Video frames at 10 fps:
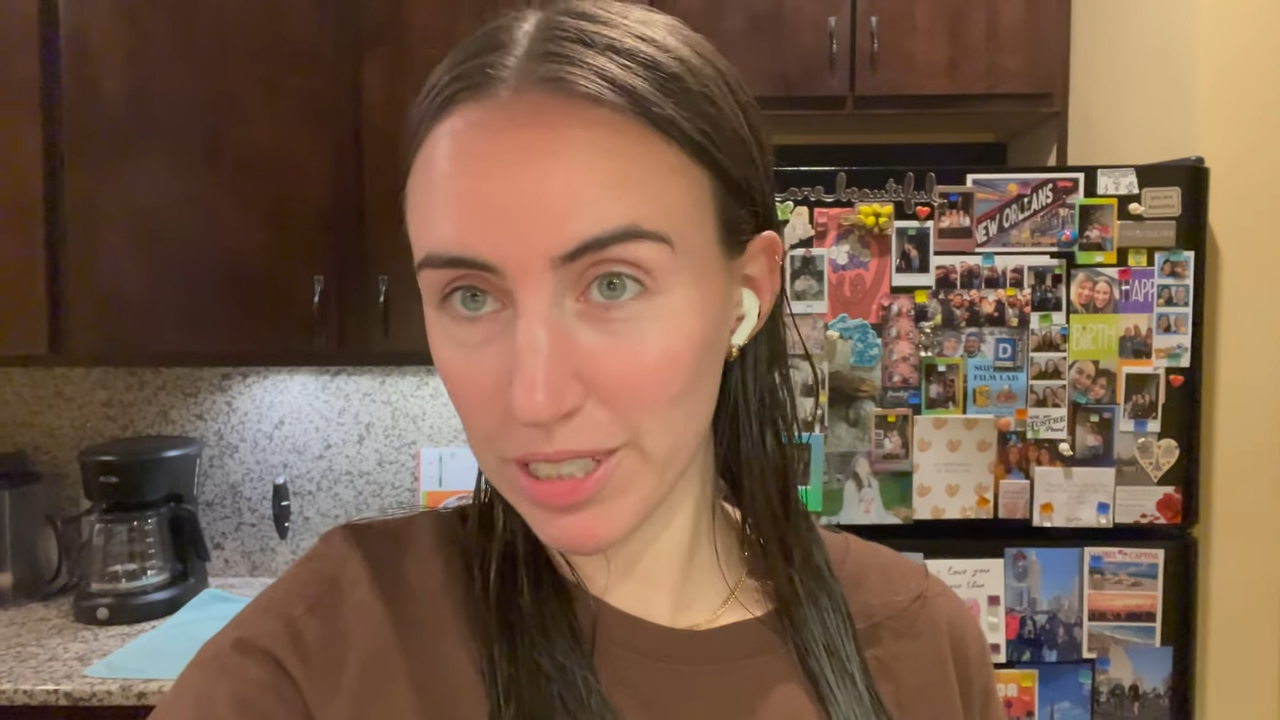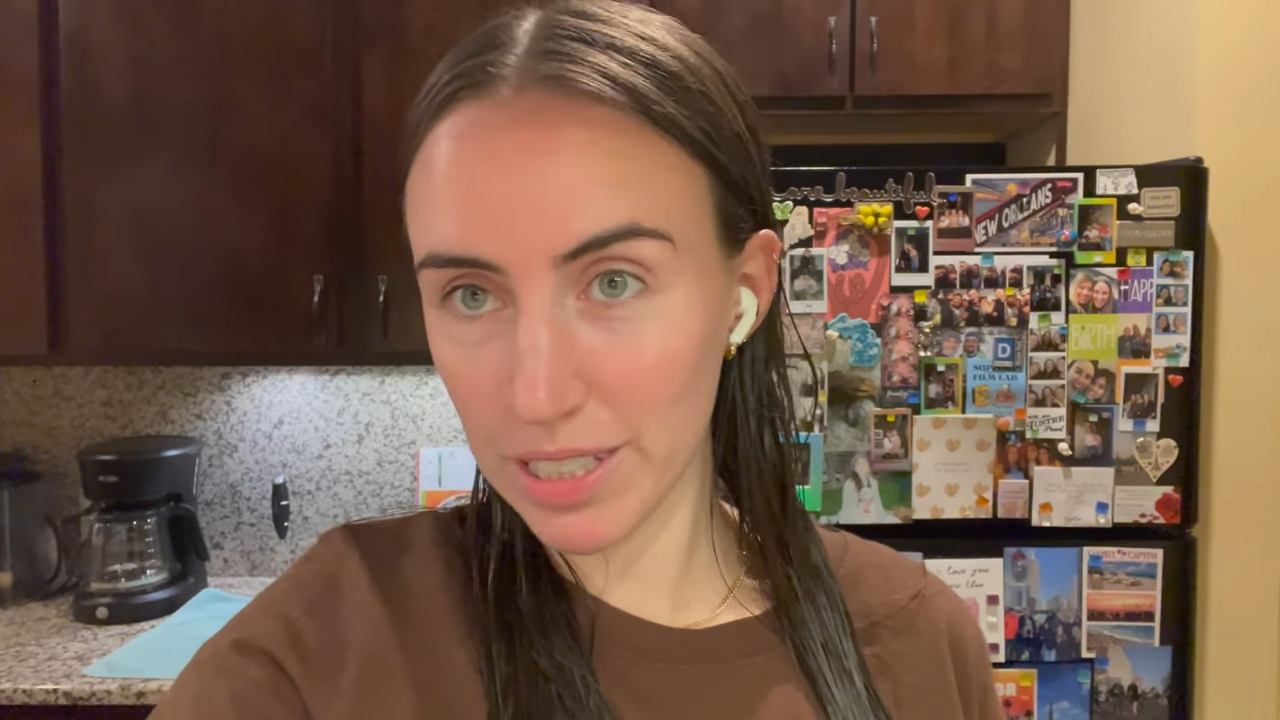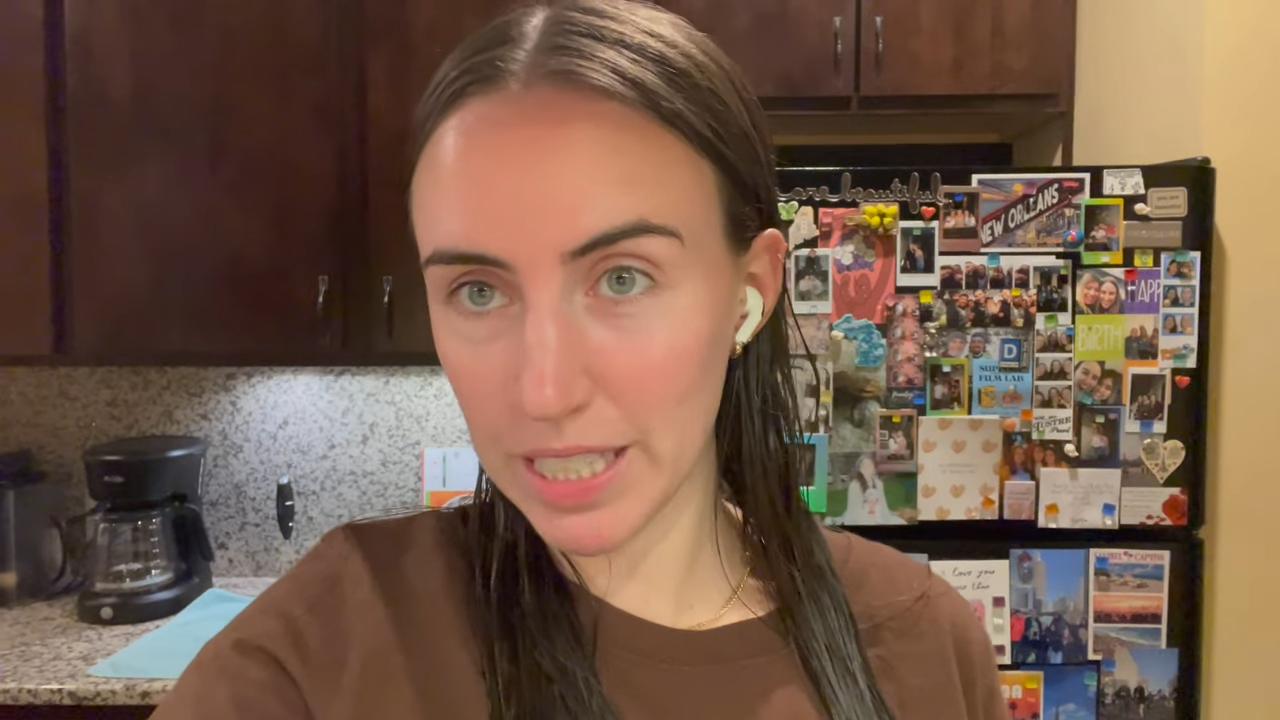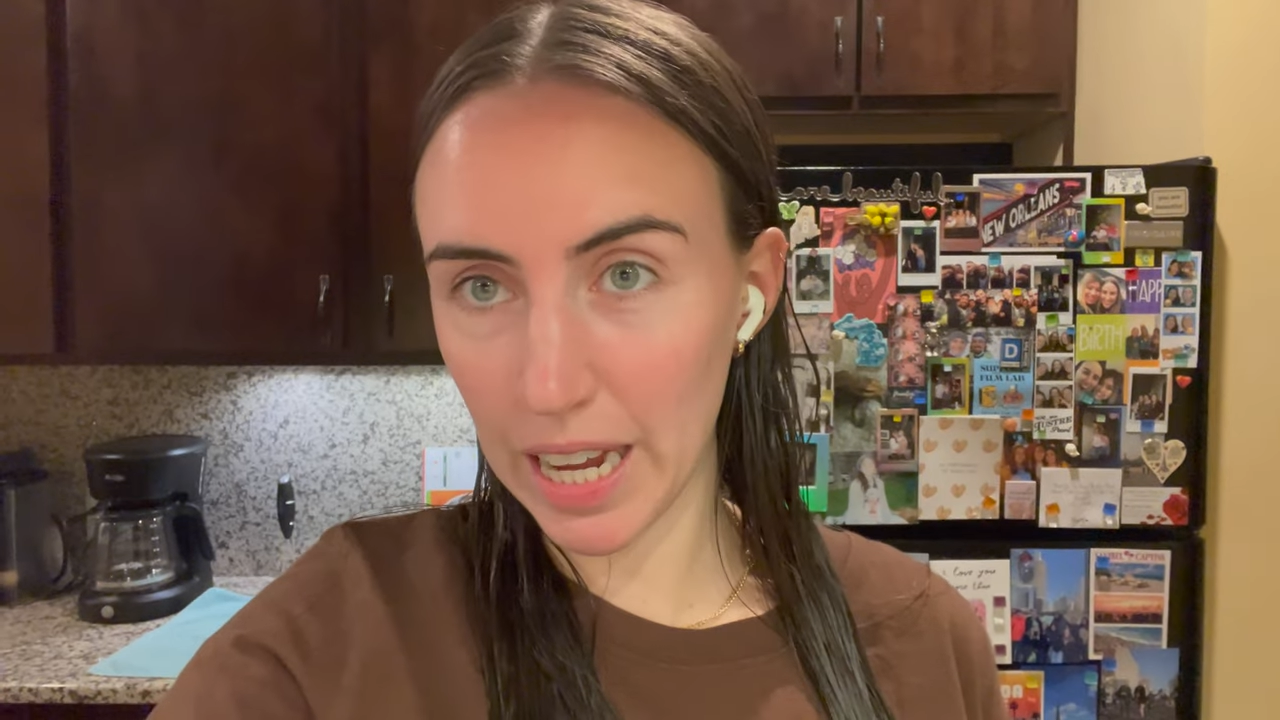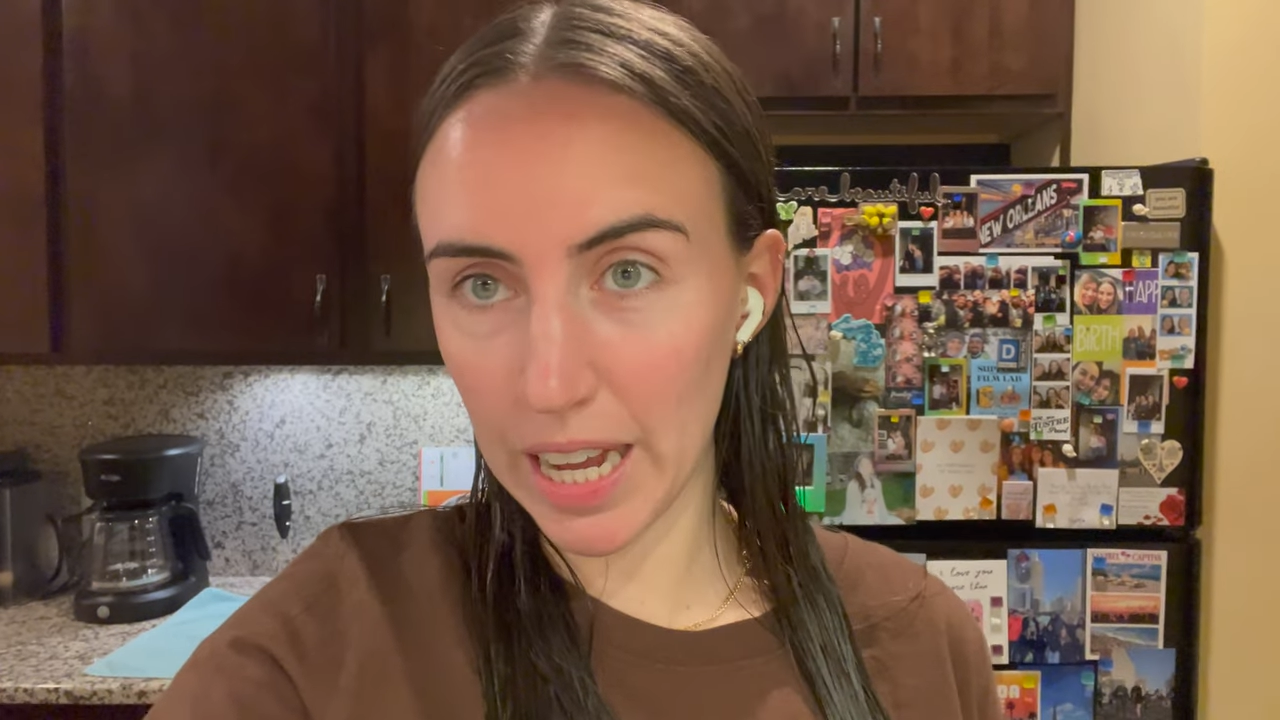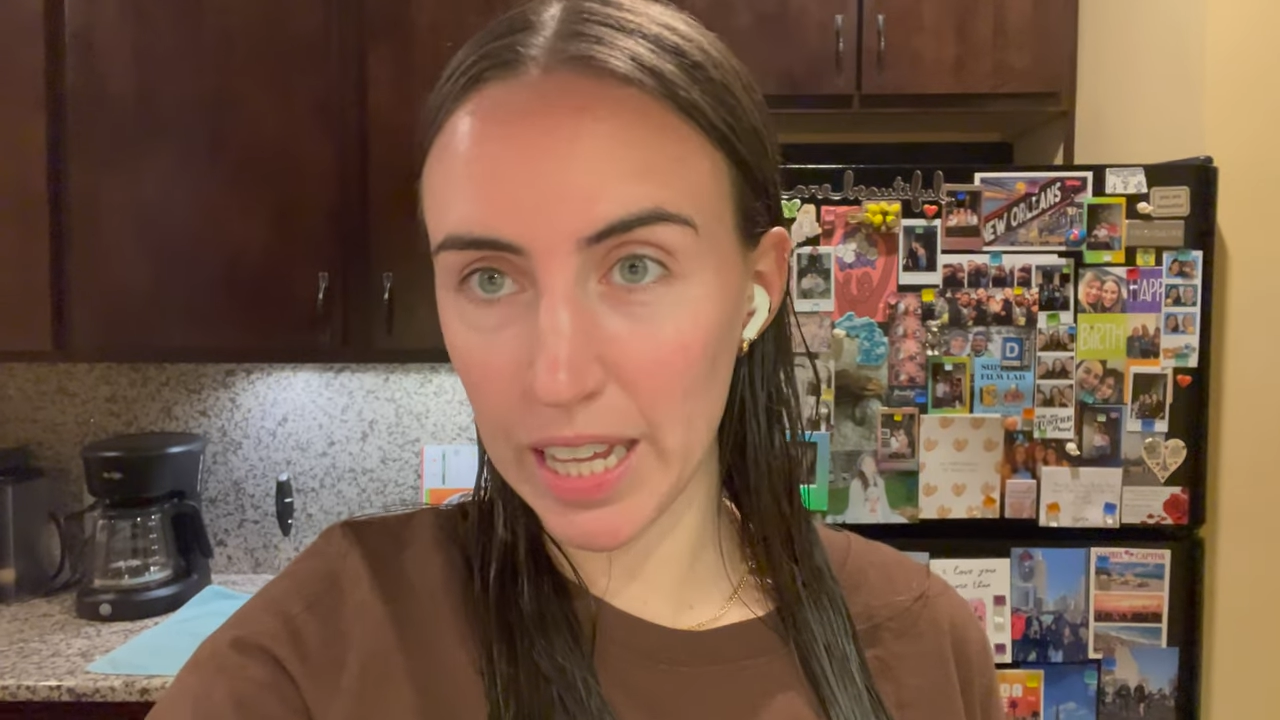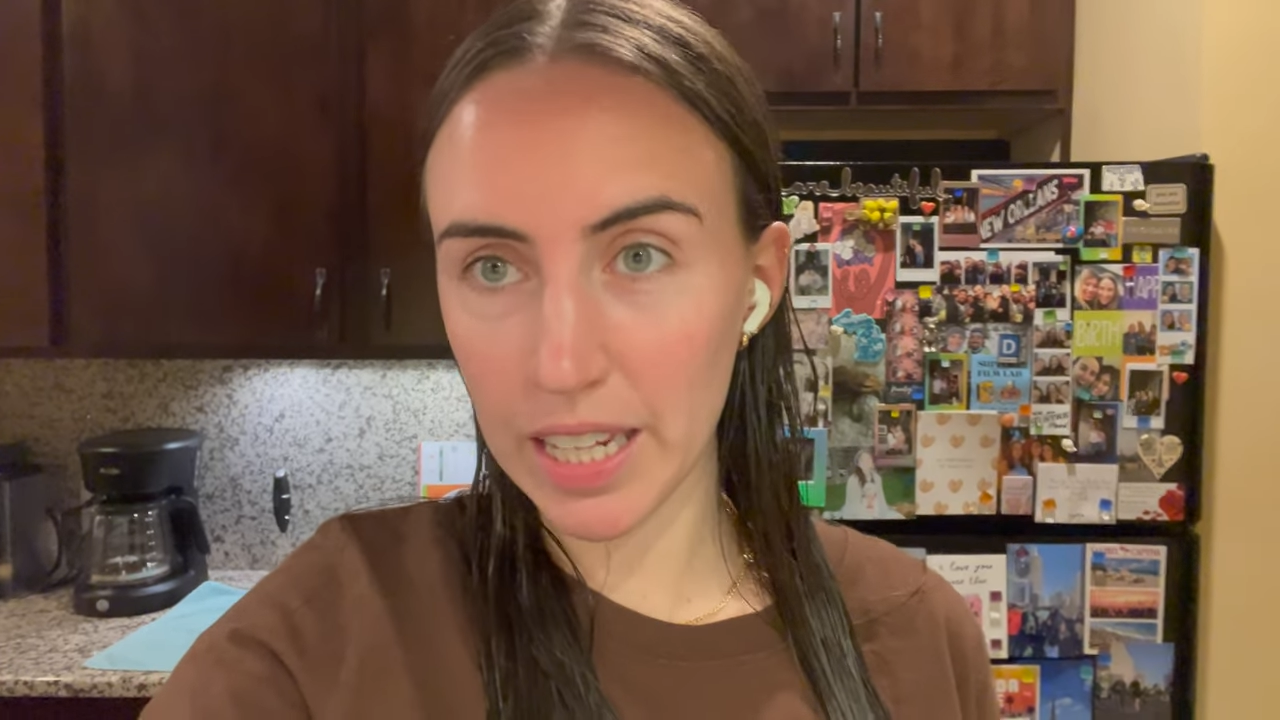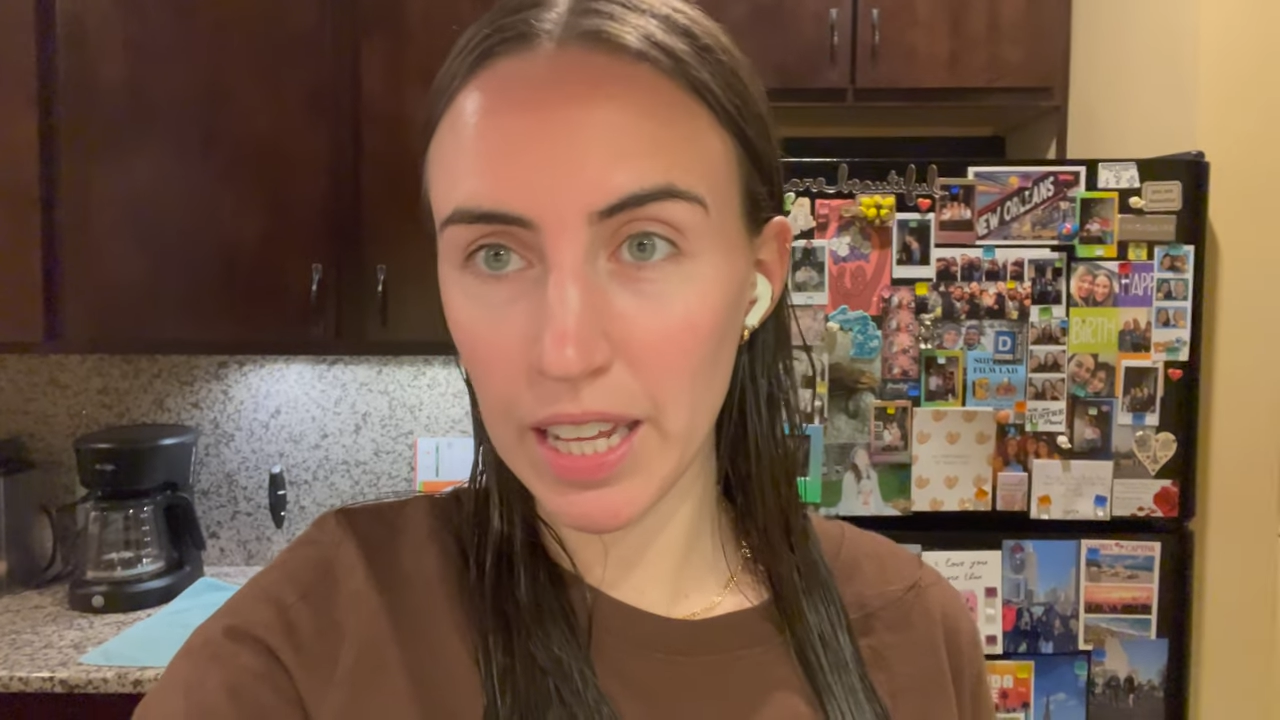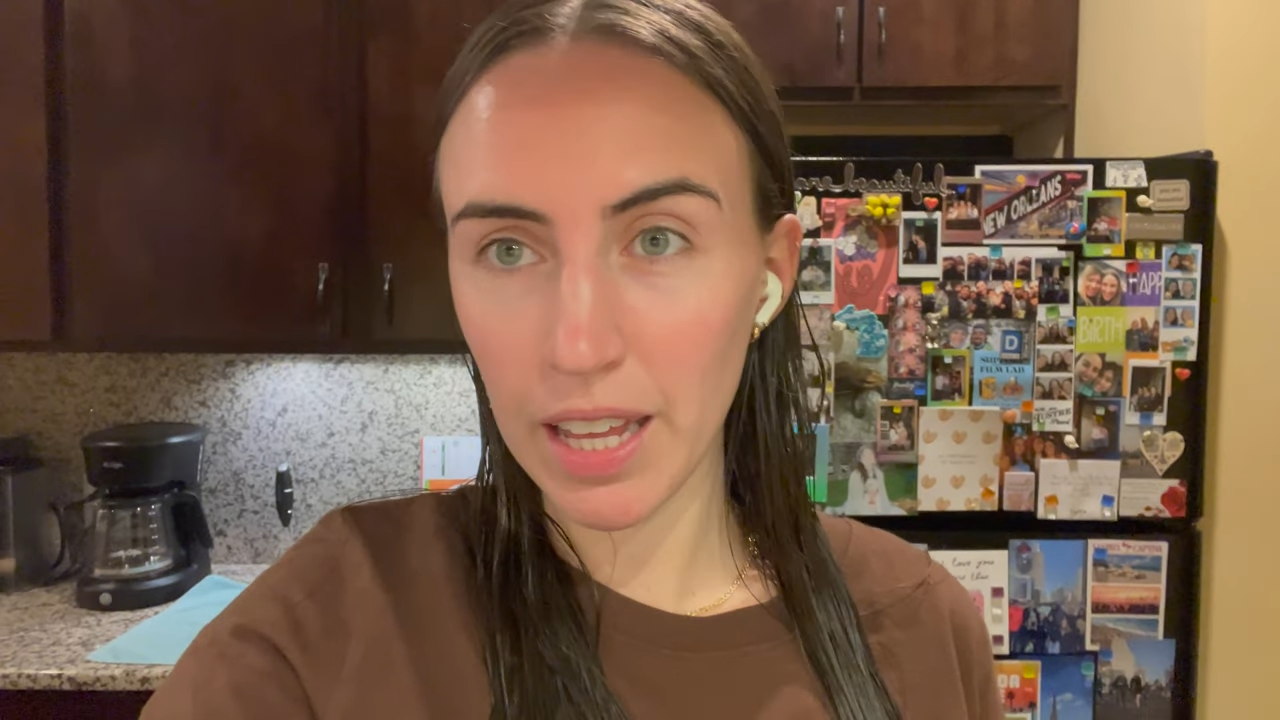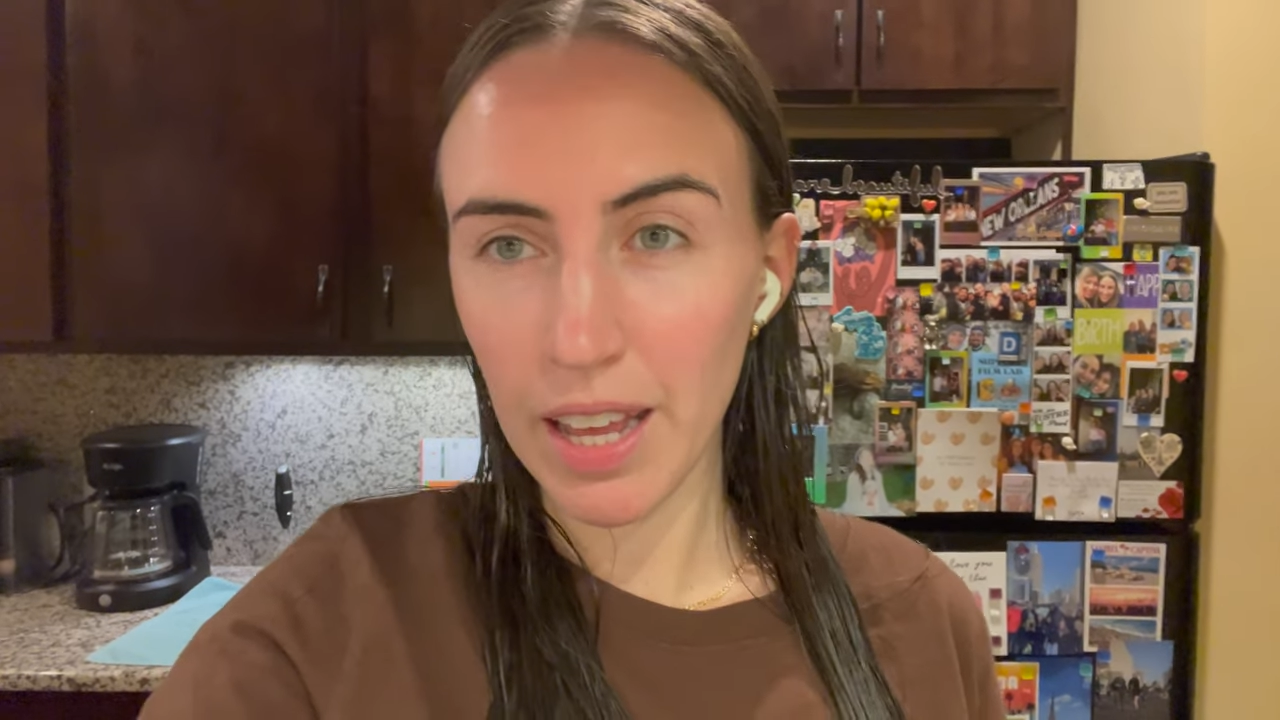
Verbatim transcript: inside.